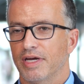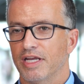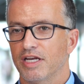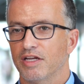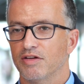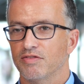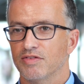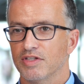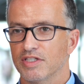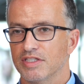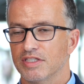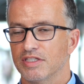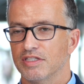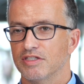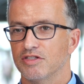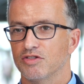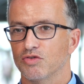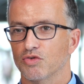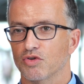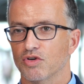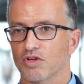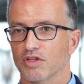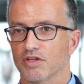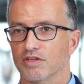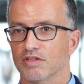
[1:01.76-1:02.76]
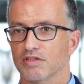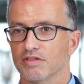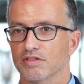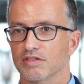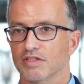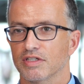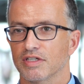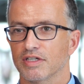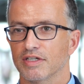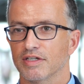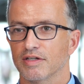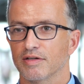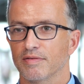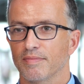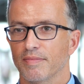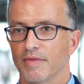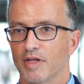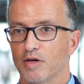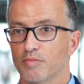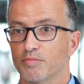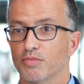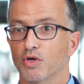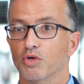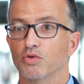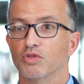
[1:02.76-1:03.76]
many of these disorders,
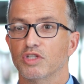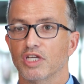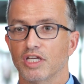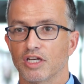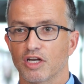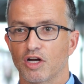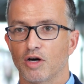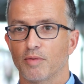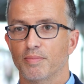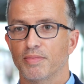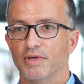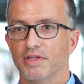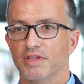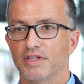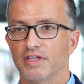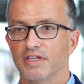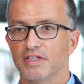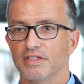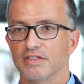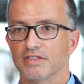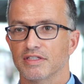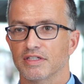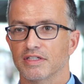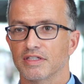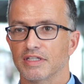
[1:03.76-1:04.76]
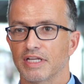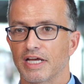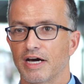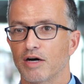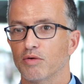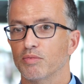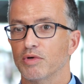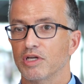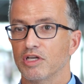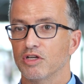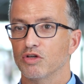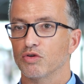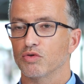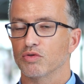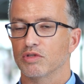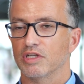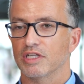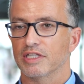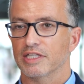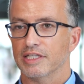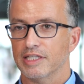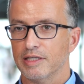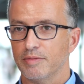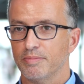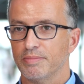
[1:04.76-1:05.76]
proteinopathies, and now we know
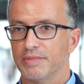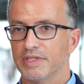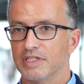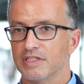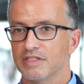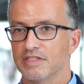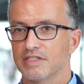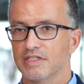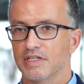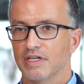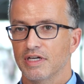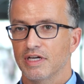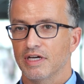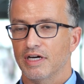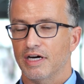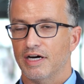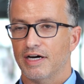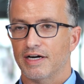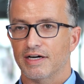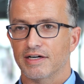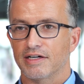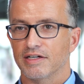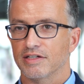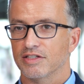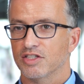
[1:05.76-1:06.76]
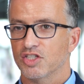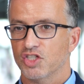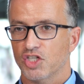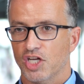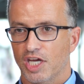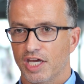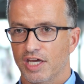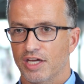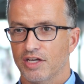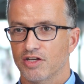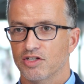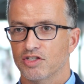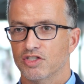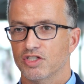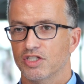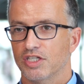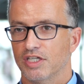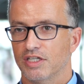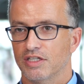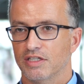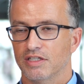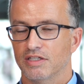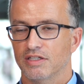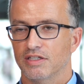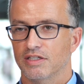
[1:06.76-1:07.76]
that lipids are changed
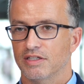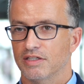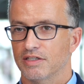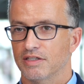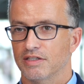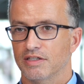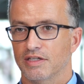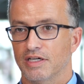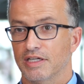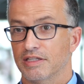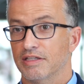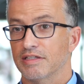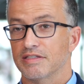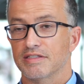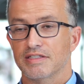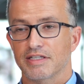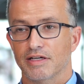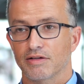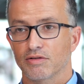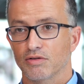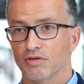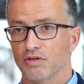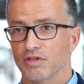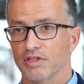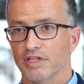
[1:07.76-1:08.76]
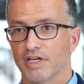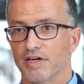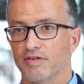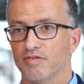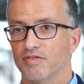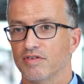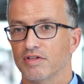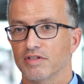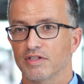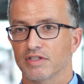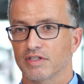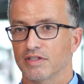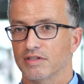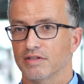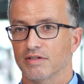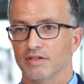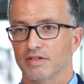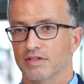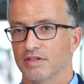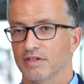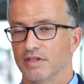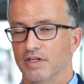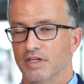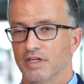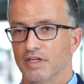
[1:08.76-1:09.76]
in at the cellular level
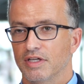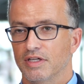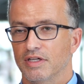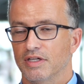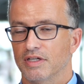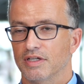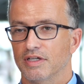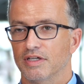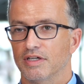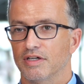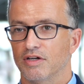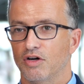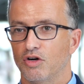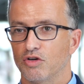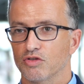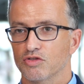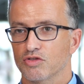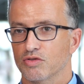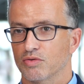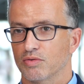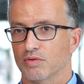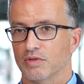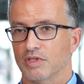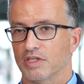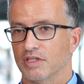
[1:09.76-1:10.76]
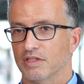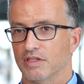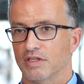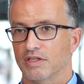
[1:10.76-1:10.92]
and also